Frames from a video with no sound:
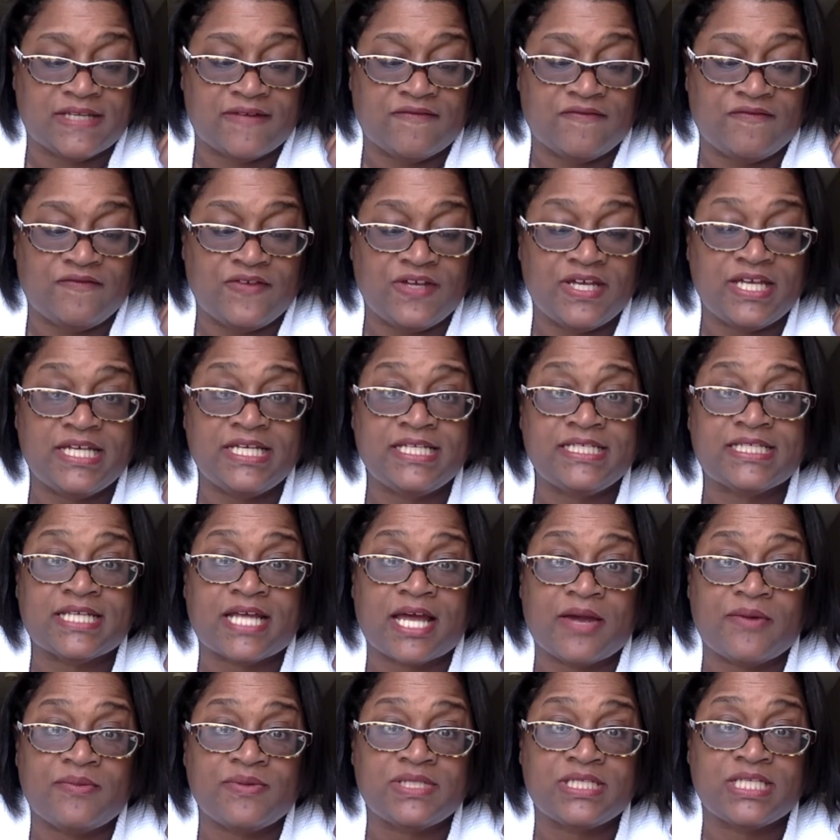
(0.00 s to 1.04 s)
in fees,
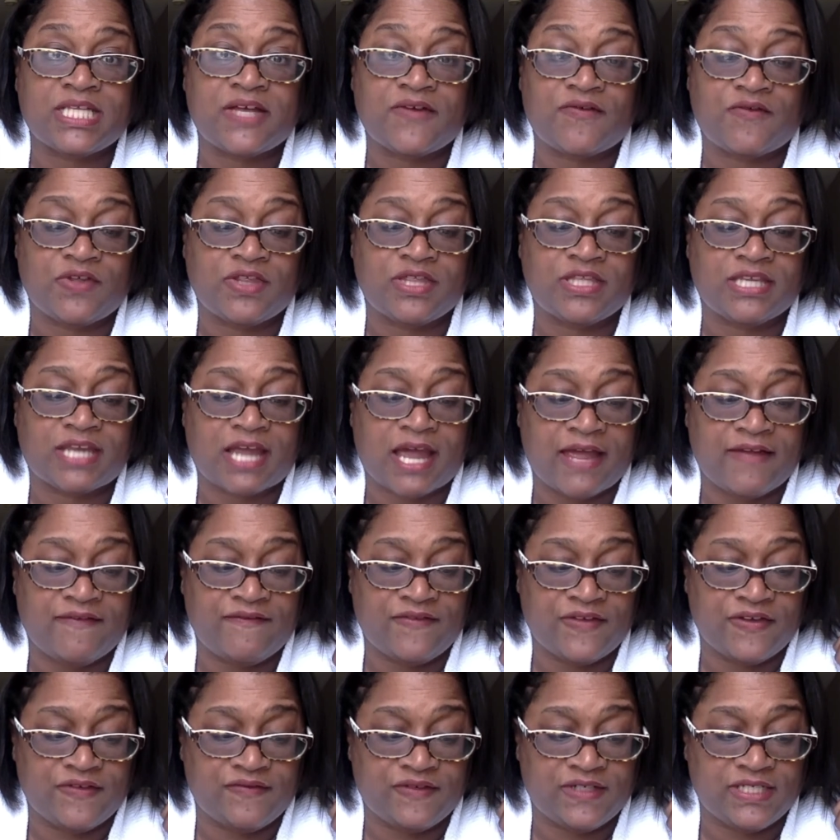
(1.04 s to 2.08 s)
I was left with
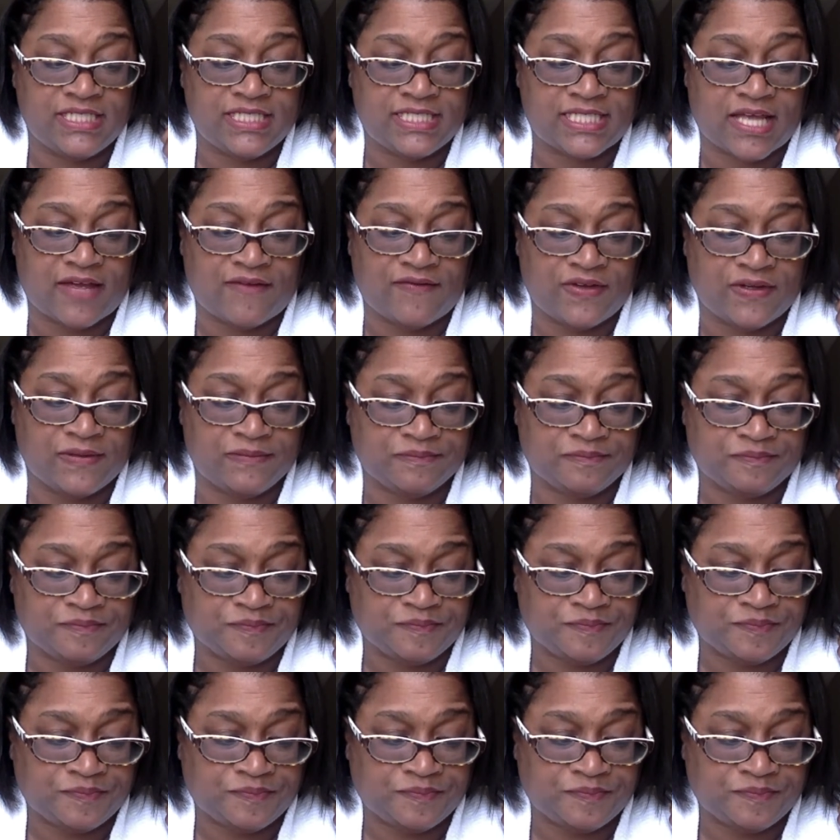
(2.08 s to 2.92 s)
$9.57.